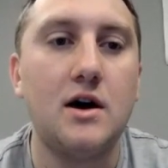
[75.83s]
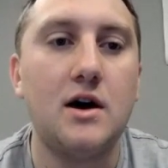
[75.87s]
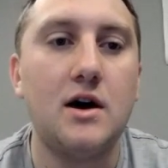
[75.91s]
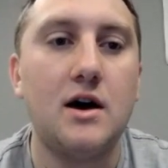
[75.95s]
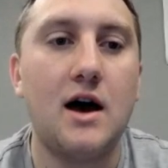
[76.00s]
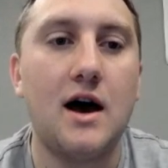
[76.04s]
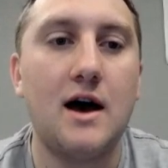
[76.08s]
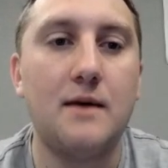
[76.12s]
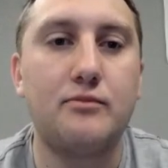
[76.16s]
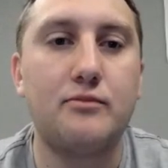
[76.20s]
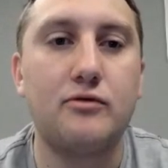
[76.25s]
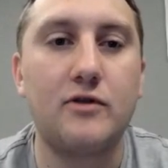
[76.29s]

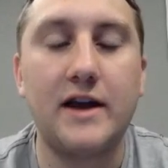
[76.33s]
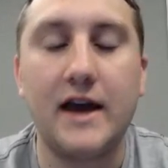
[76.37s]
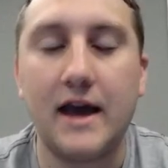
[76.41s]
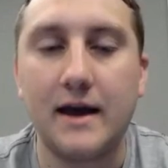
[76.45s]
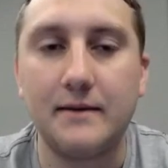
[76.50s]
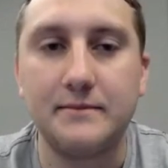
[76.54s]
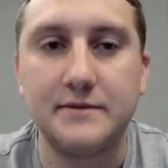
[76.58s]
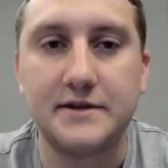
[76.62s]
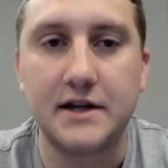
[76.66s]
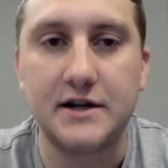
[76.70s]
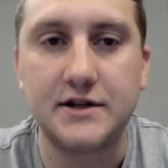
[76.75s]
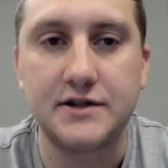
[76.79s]

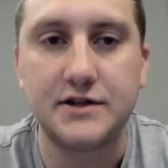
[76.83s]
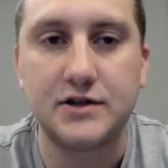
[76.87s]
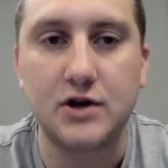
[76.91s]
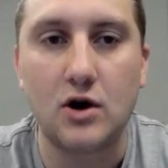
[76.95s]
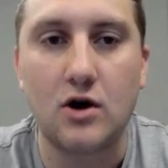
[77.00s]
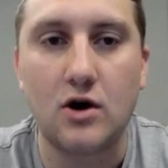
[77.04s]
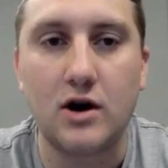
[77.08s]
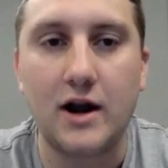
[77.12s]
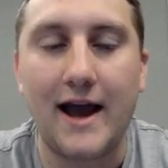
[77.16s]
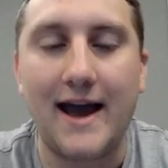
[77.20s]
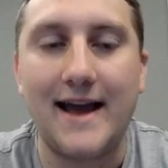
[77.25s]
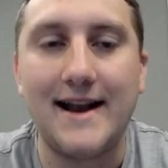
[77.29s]
Pregame is going to
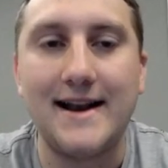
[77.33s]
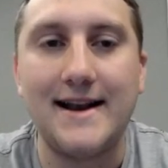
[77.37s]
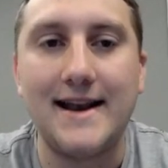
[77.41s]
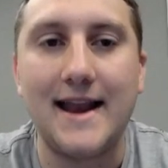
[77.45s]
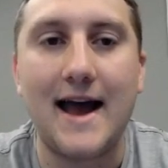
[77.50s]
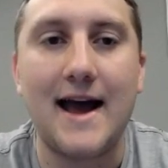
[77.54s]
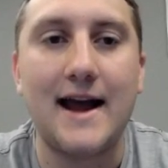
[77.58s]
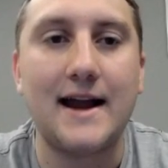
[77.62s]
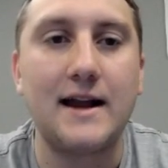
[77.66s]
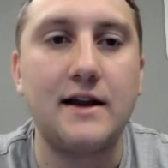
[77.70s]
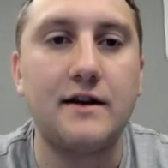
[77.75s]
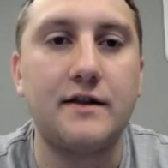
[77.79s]
start at
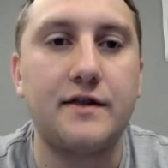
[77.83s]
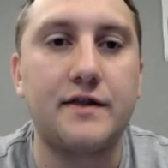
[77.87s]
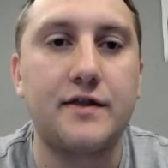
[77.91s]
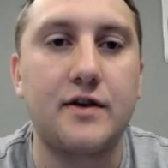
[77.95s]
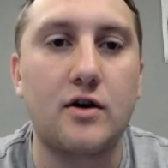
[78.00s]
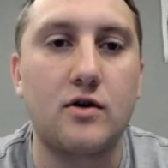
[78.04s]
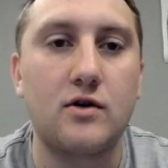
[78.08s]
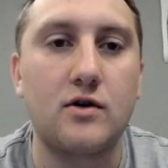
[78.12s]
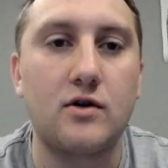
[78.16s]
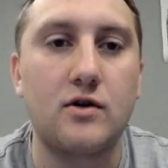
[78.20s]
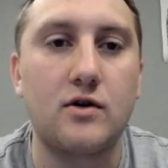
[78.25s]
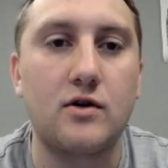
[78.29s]

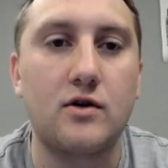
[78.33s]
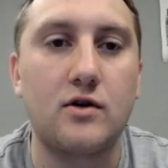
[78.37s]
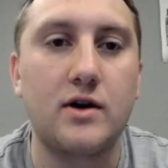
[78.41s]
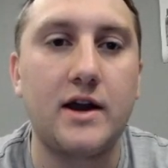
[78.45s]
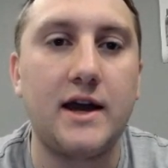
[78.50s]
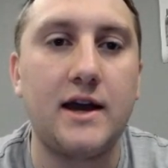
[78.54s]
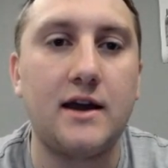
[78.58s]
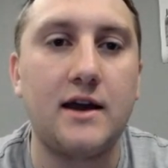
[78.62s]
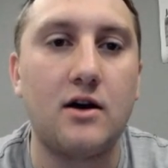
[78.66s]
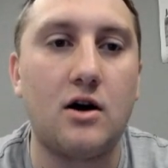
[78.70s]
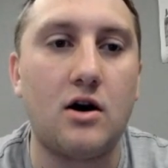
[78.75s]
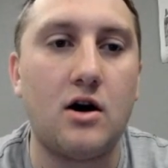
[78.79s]

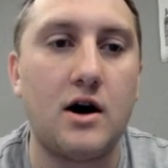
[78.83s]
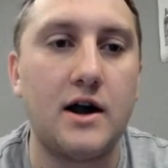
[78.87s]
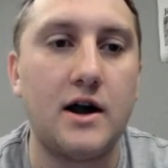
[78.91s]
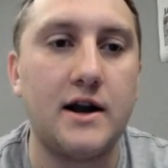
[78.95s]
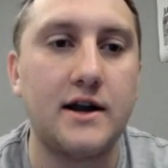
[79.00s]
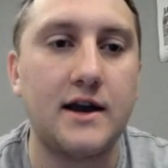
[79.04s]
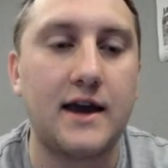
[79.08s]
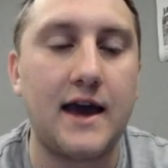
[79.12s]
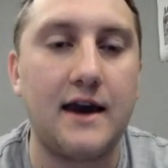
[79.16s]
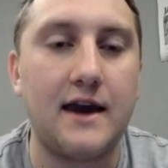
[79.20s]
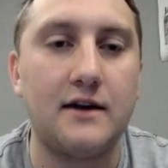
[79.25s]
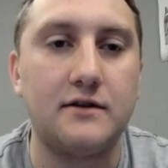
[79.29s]
9:30 on
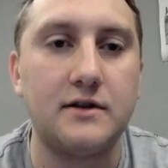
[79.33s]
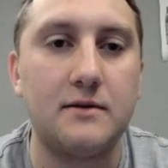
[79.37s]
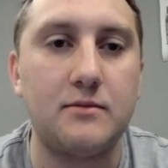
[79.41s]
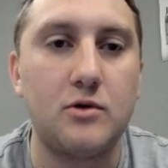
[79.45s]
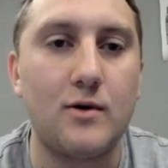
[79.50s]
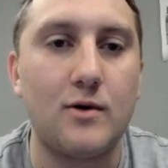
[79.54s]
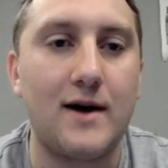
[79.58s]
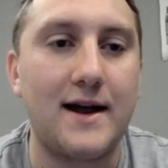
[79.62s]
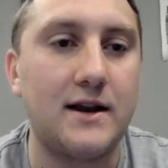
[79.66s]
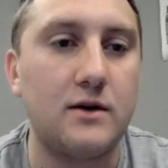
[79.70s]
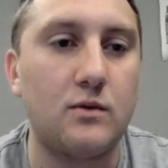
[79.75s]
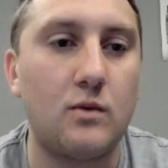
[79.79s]

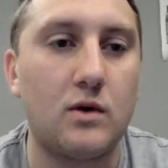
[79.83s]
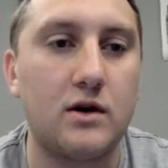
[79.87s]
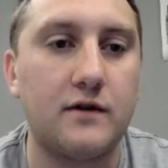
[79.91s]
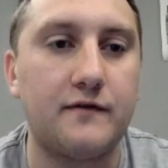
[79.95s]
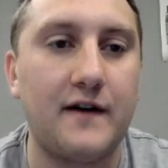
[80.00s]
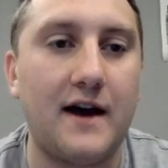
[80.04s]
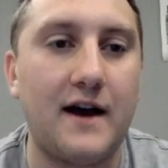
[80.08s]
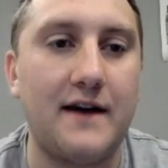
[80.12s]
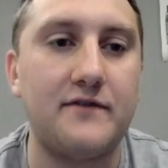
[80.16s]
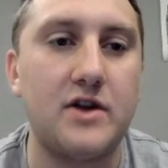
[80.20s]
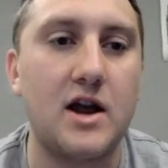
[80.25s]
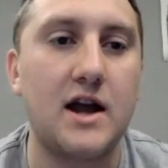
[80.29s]
KLWN and
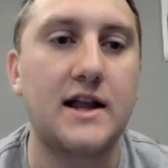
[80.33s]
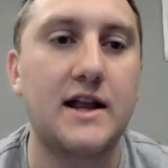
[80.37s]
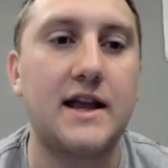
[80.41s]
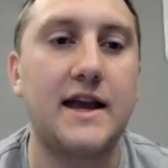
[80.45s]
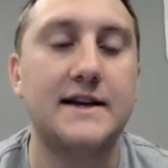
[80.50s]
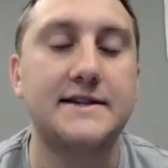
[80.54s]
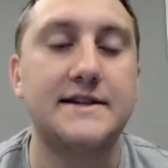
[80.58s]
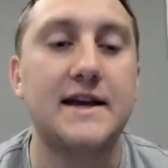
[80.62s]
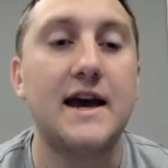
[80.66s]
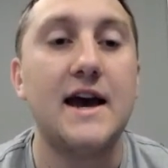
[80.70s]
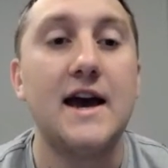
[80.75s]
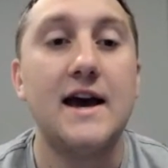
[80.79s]
105.9
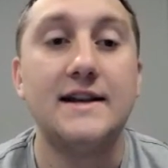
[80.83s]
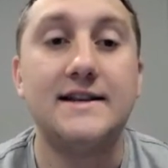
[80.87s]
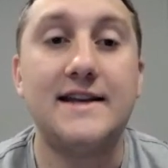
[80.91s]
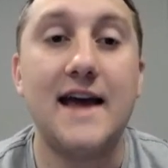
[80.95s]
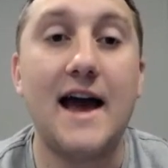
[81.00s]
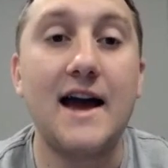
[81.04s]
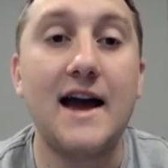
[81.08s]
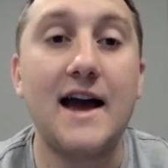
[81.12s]
KISS.